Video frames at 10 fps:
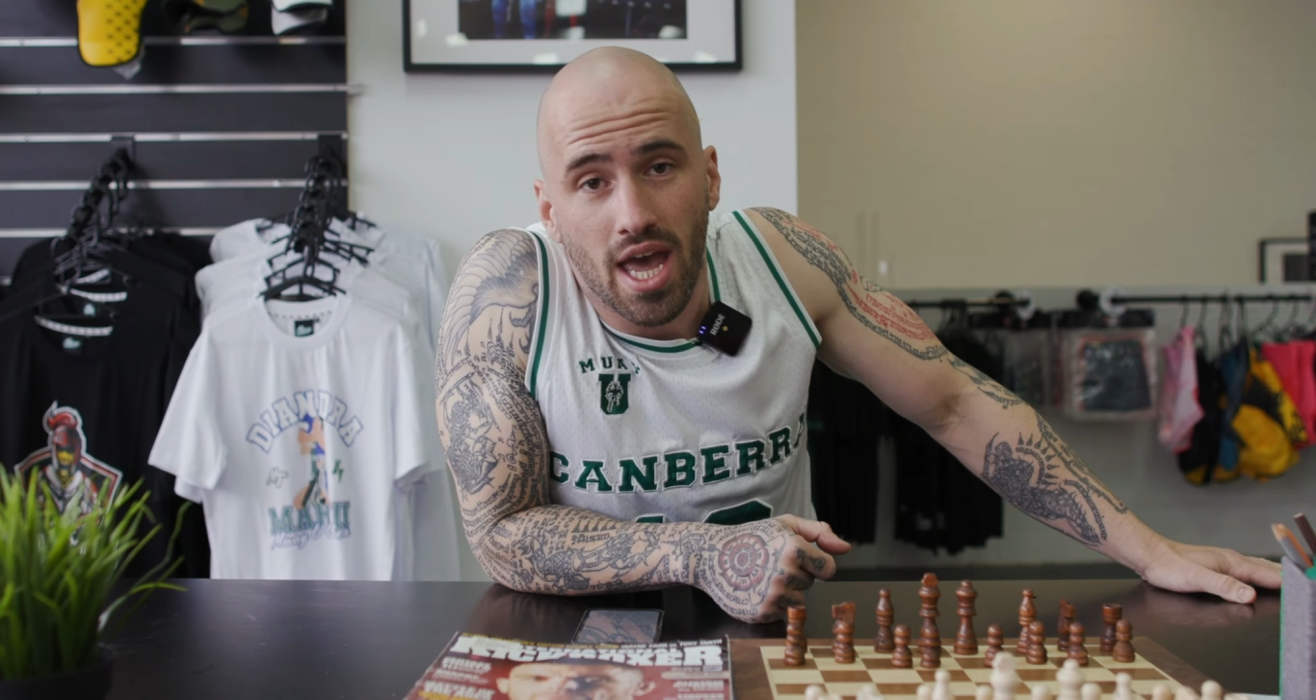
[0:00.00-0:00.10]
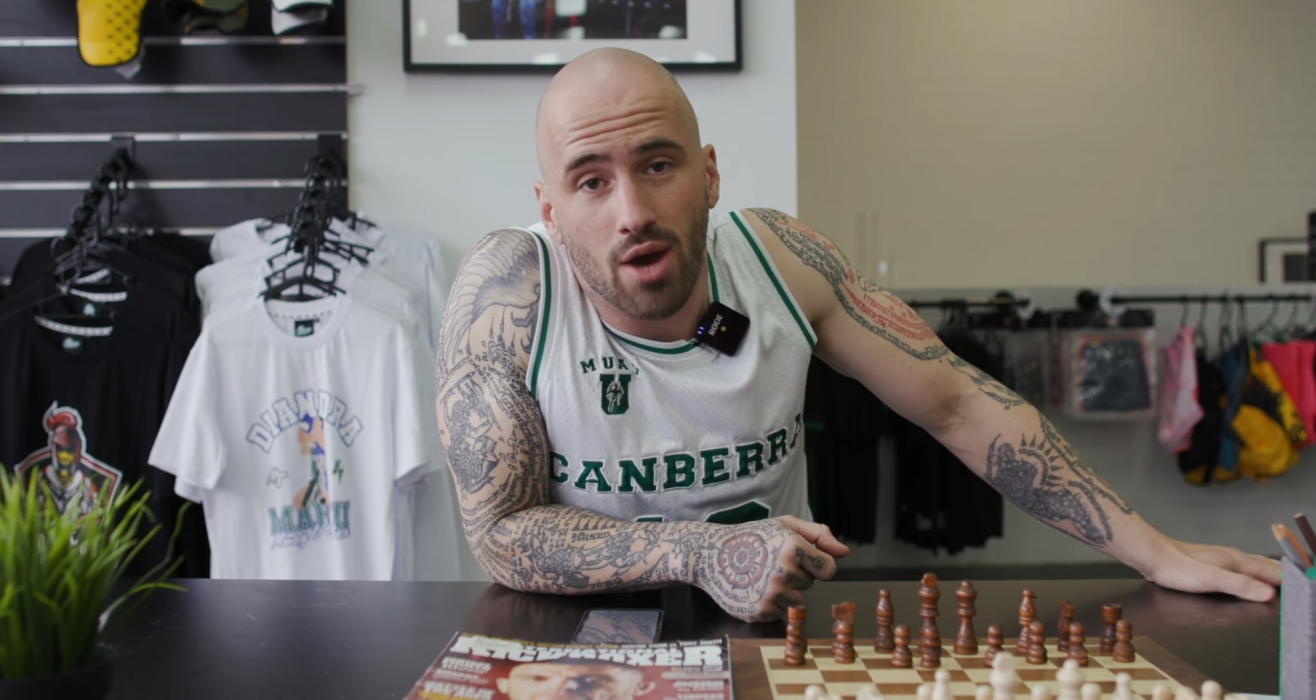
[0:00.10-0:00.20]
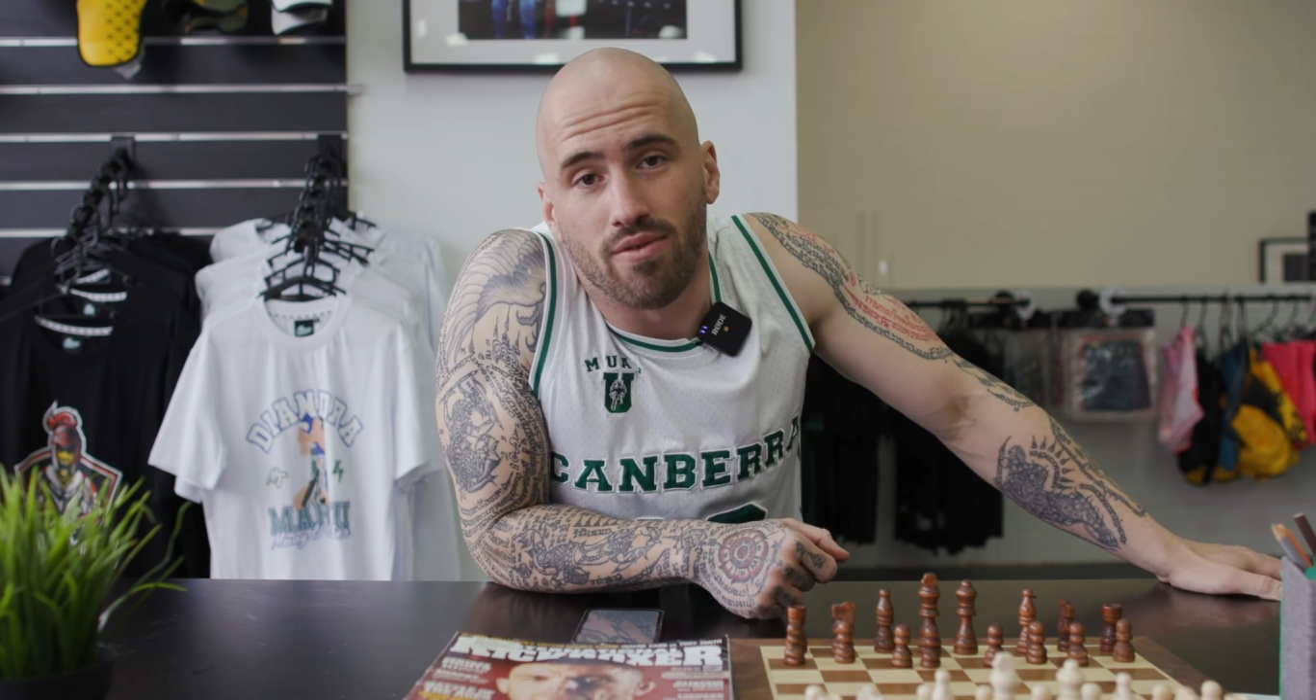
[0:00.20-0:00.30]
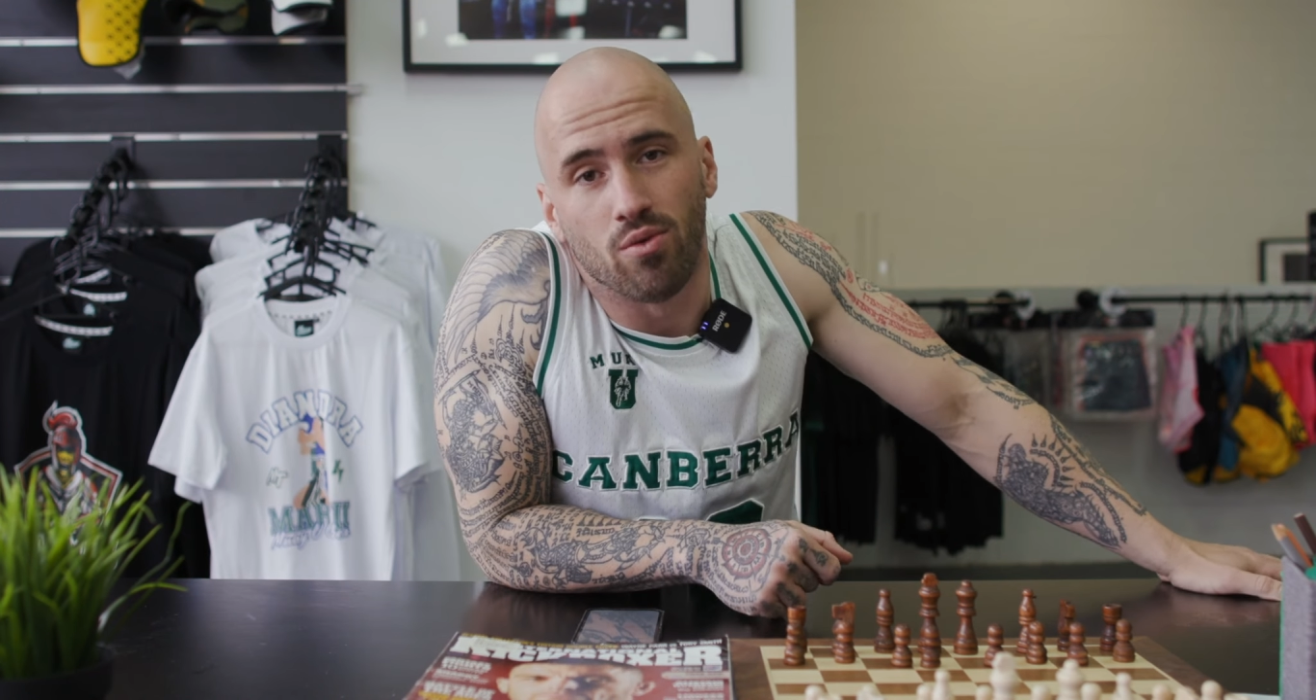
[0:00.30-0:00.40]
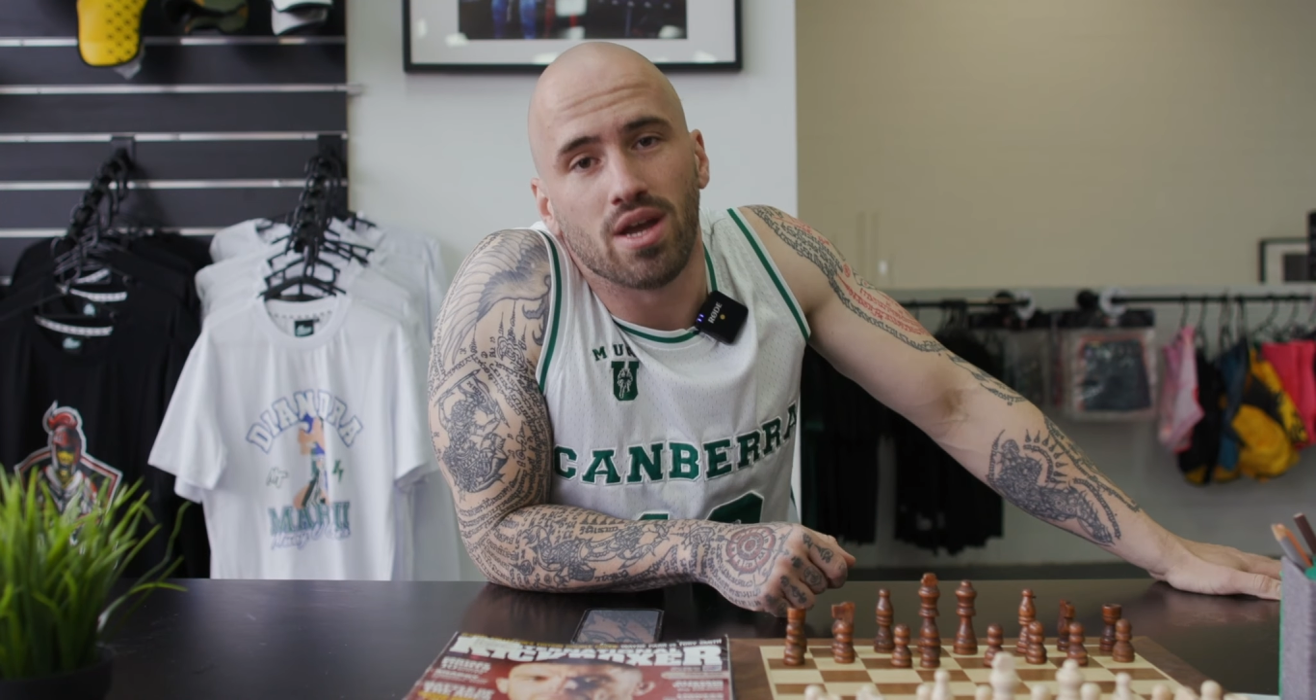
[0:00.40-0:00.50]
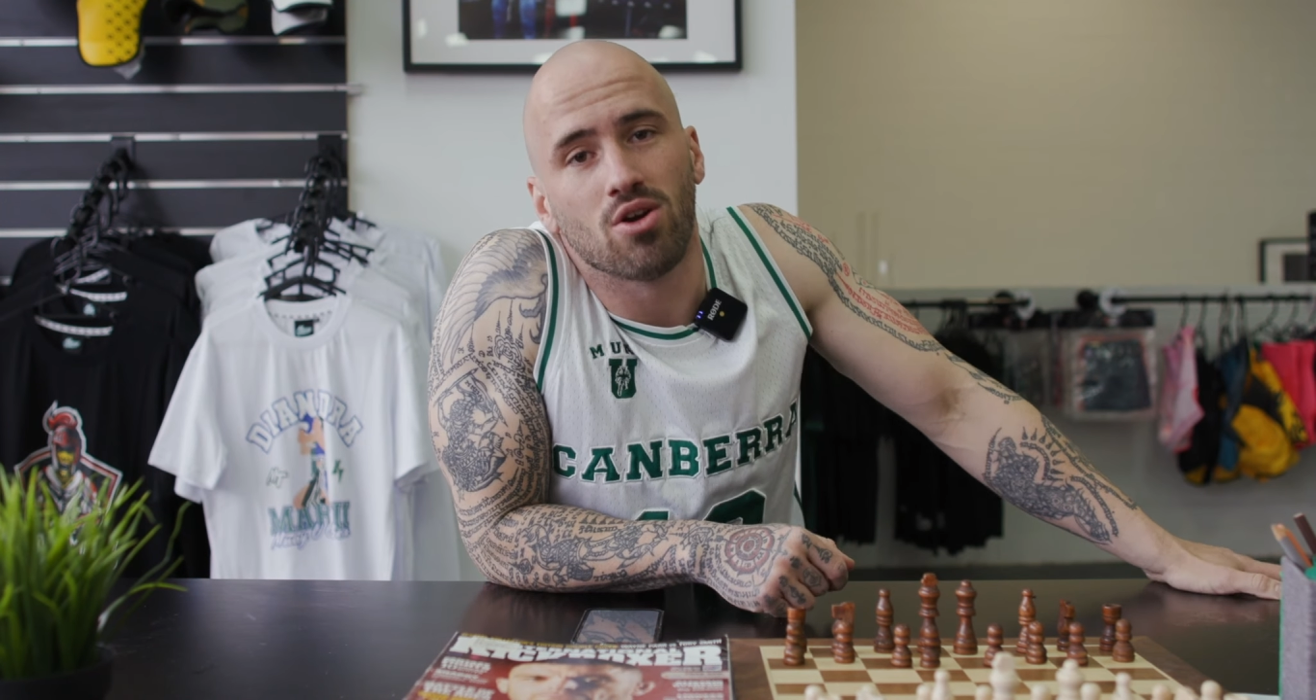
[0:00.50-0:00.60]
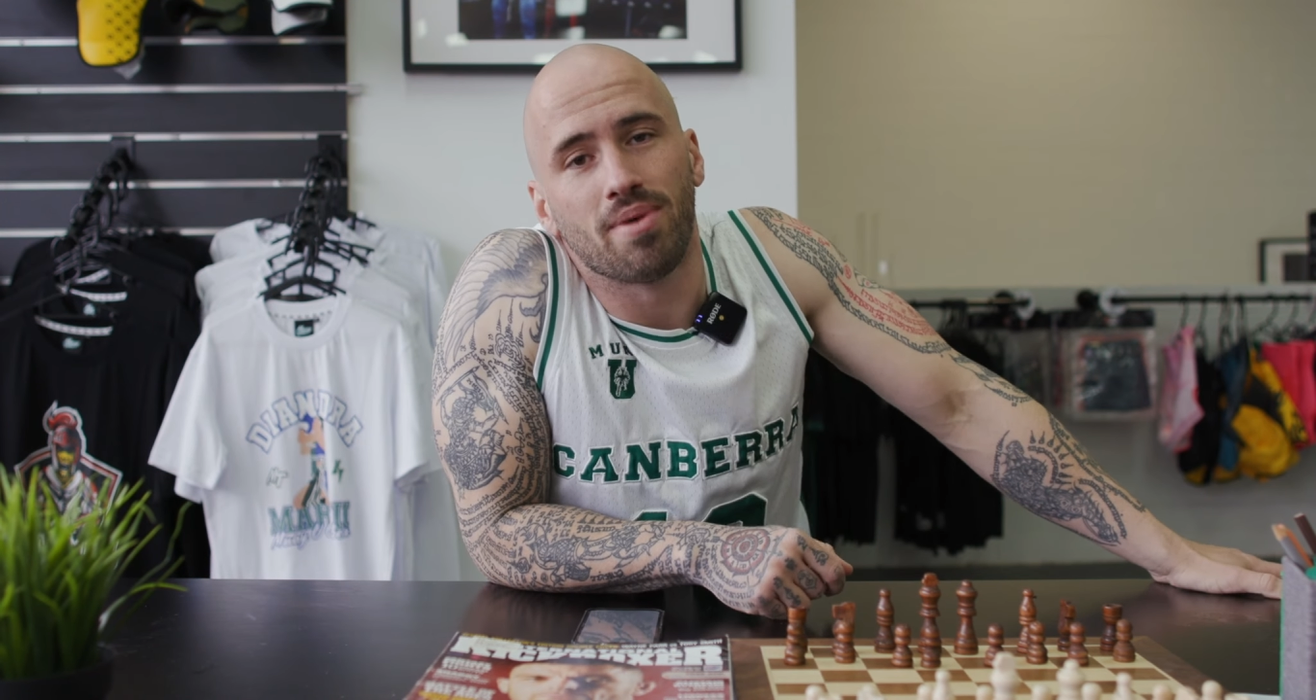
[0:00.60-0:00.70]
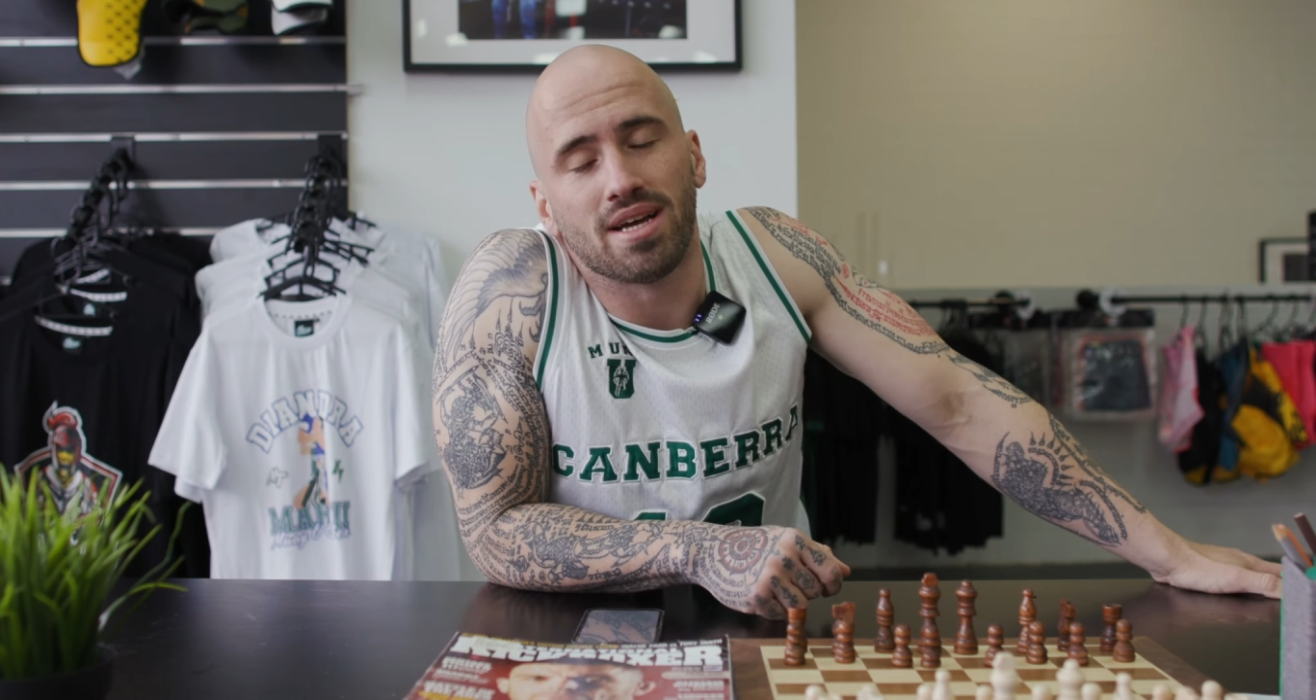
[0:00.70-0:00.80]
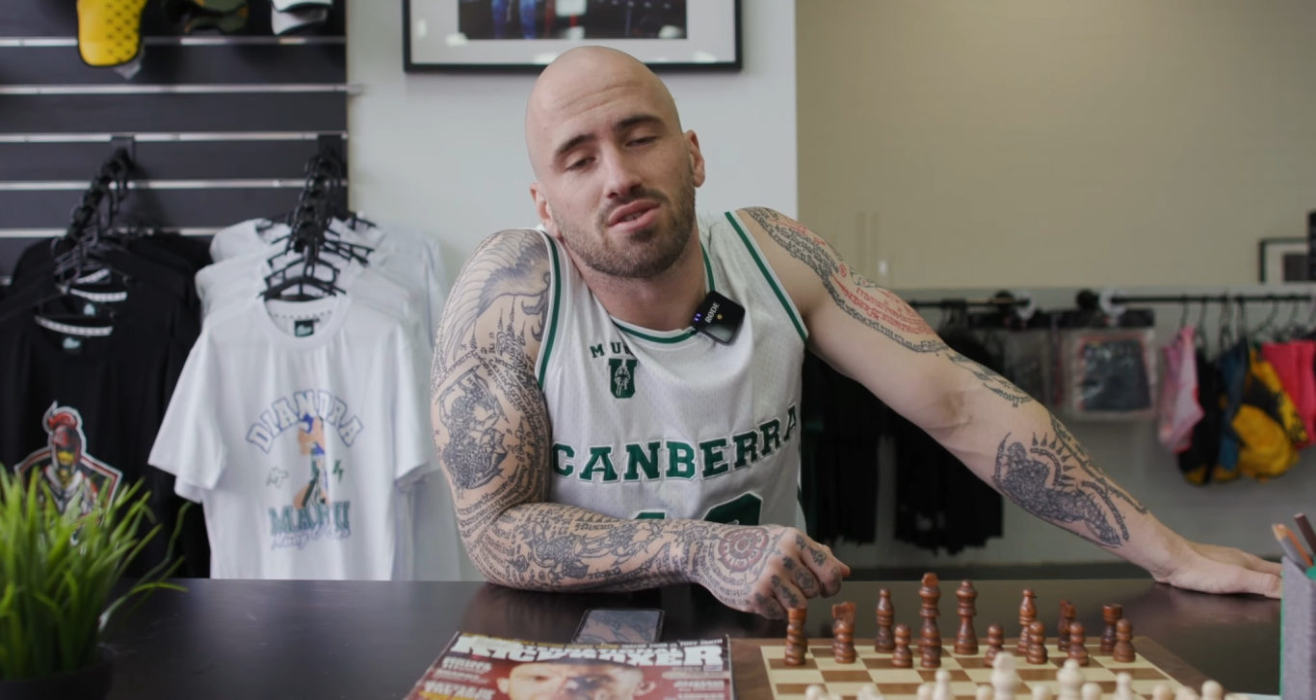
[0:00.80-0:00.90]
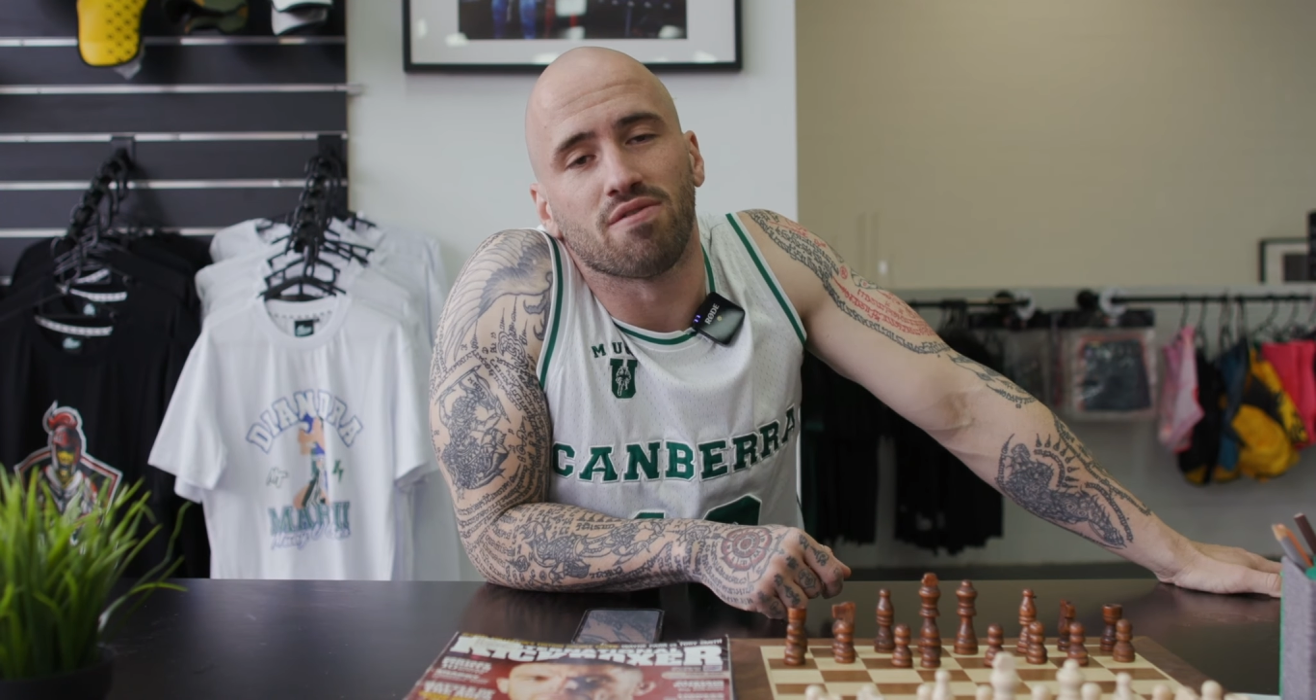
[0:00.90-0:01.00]
However, we are
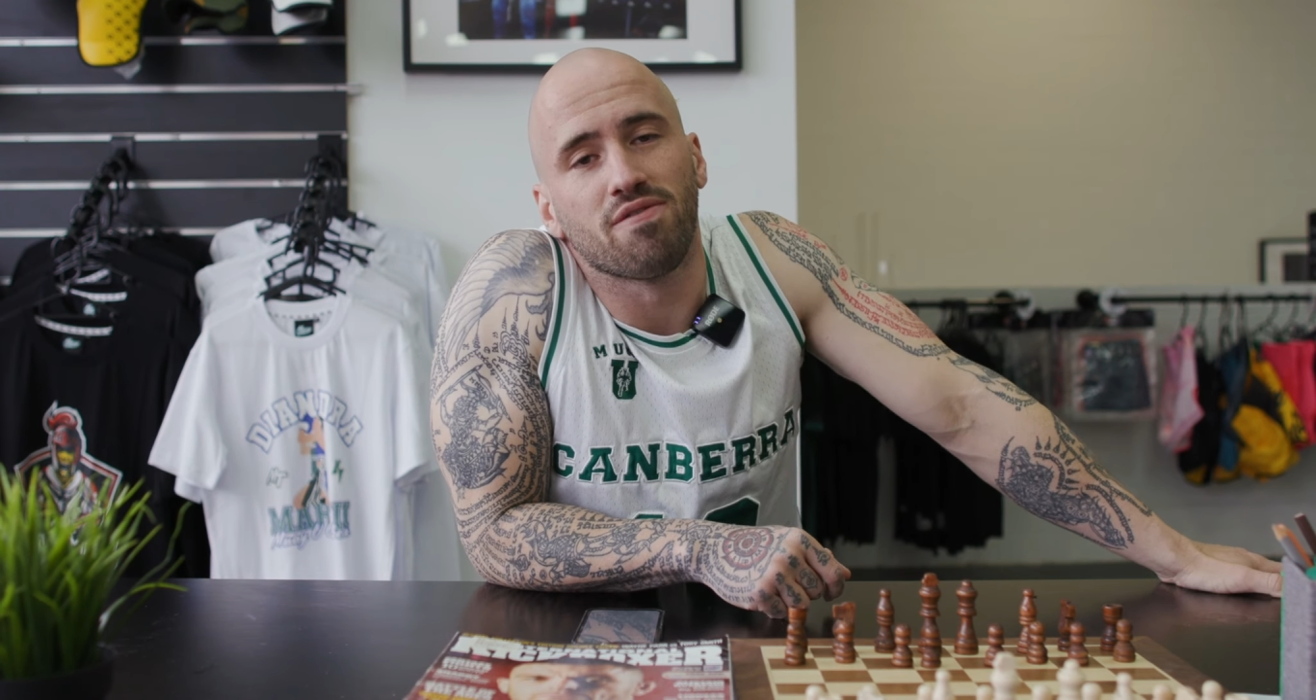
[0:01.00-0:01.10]
about to